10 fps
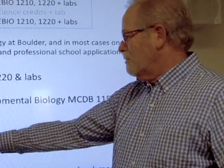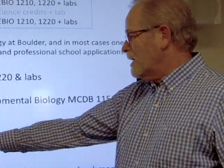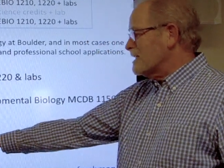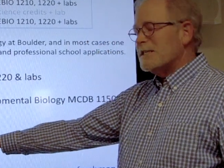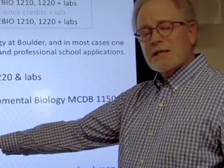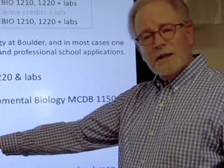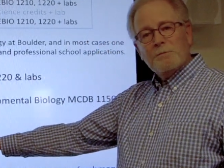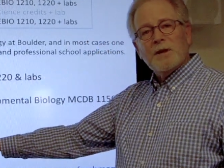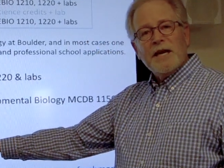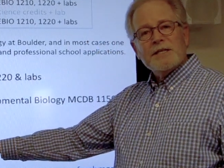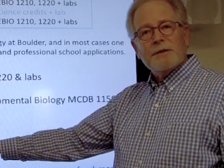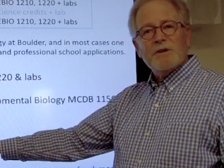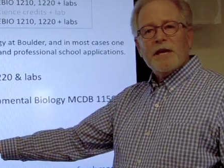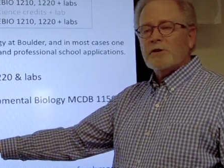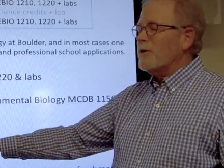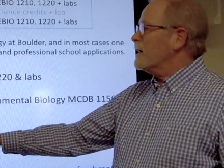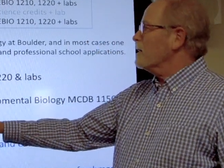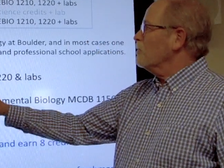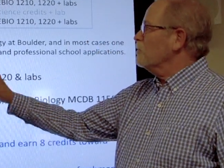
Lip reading: but still apply some of that credit,